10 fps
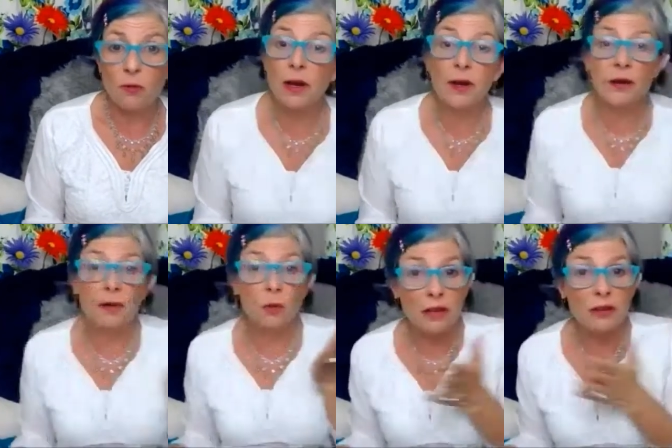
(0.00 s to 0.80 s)
where
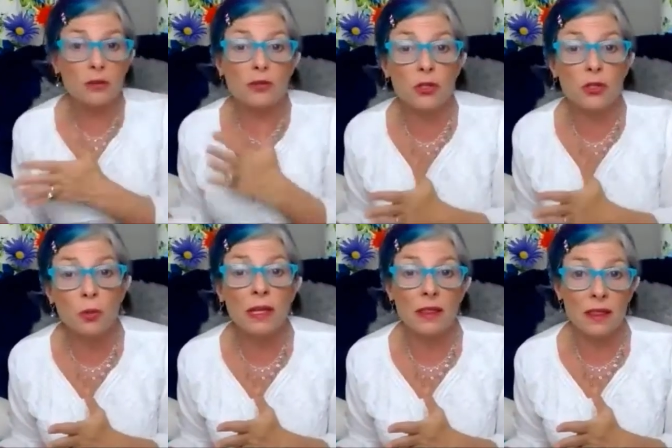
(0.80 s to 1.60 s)
when you're
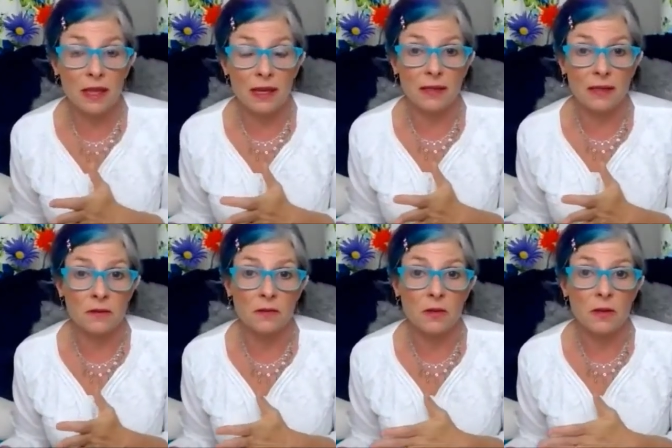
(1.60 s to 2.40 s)
doing
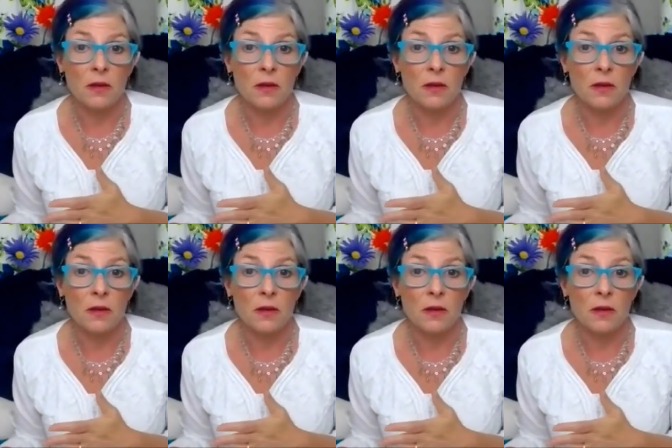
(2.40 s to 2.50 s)
things